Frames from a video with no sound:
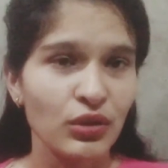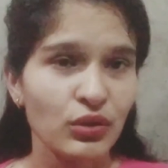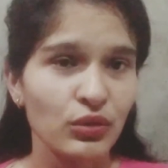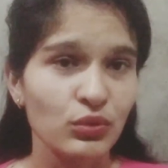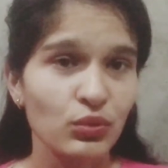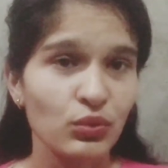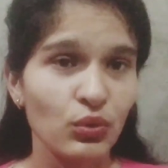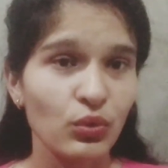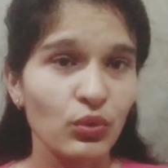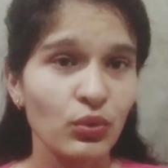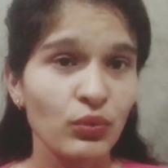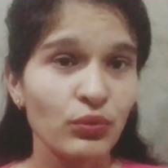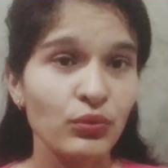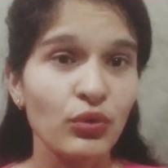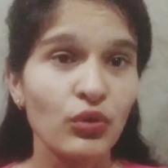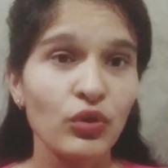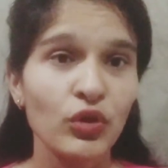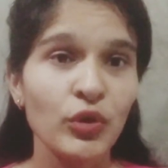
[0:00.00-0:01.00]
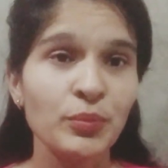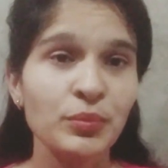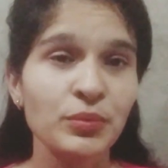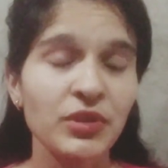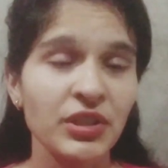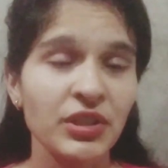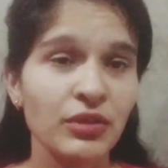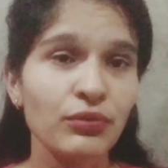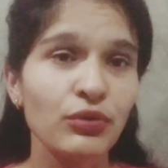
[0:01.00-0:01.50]
So
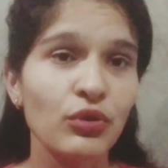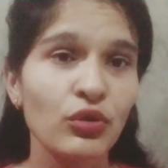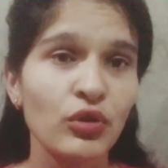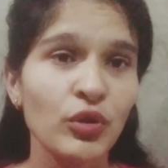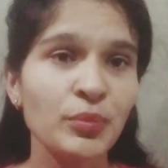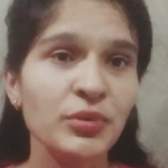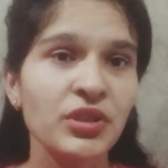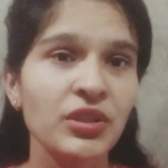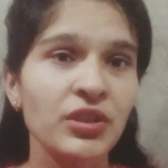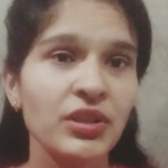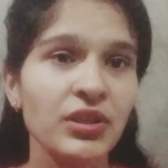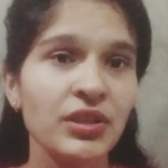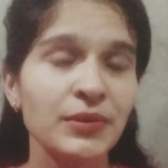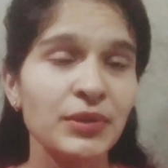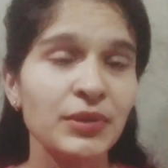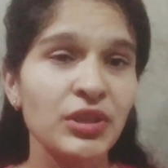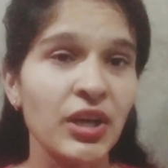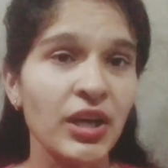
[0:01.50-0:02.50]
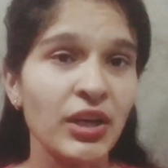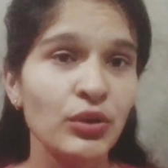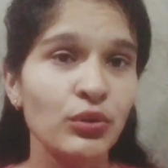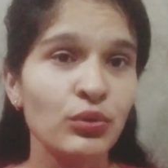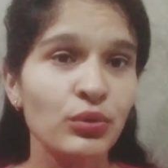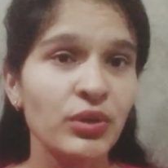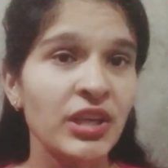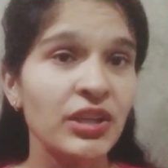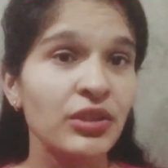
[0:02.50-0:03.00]
in follow-ups, he try
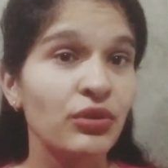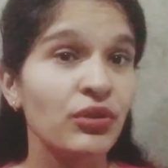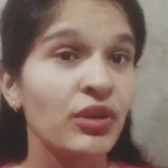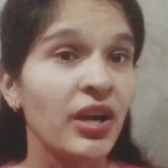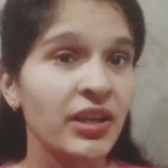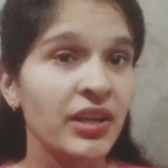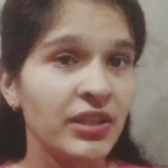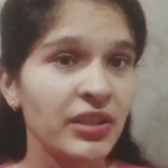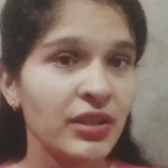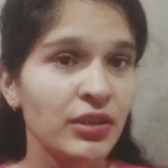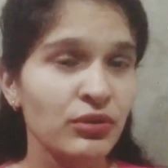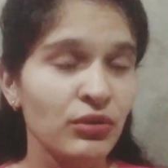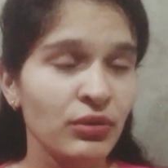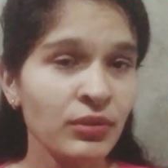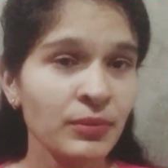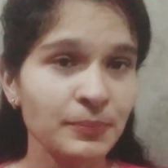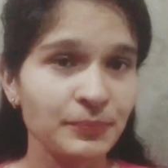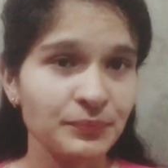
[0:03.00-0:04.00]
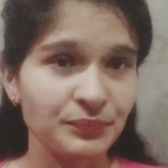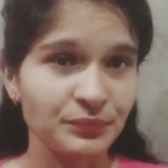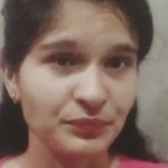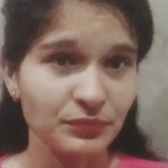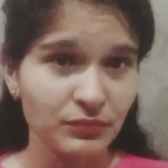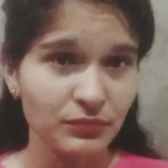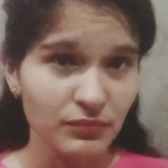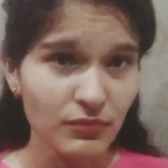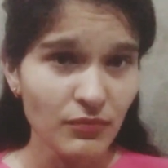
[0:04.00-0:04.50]
to get your ideas on
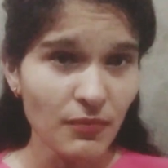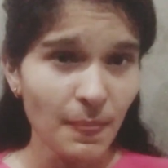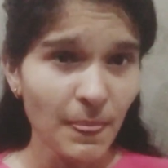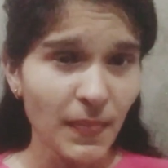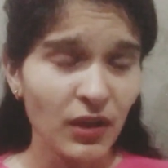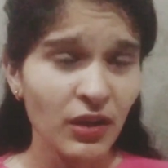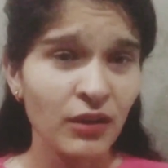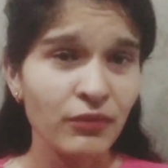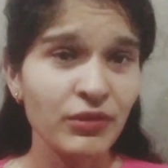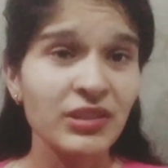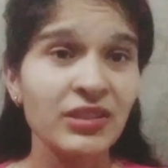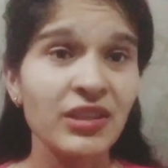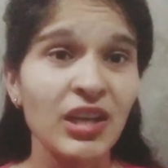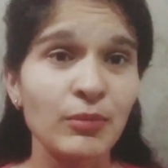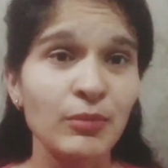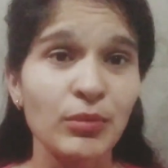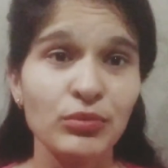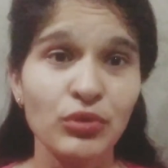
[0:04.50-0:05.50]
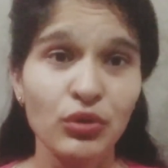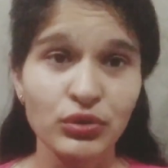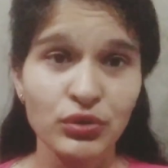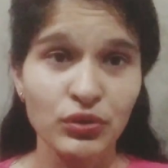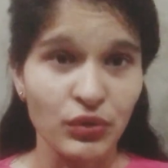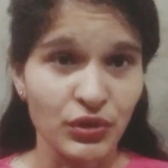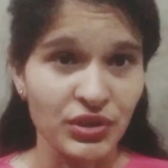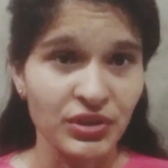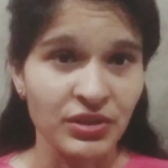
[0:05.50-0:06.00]
with the help of those
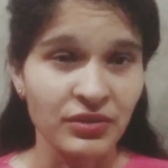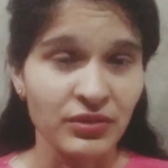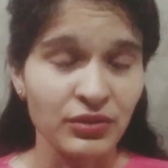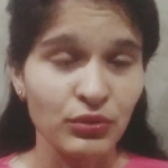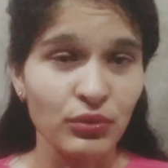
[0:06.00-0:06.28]
questions.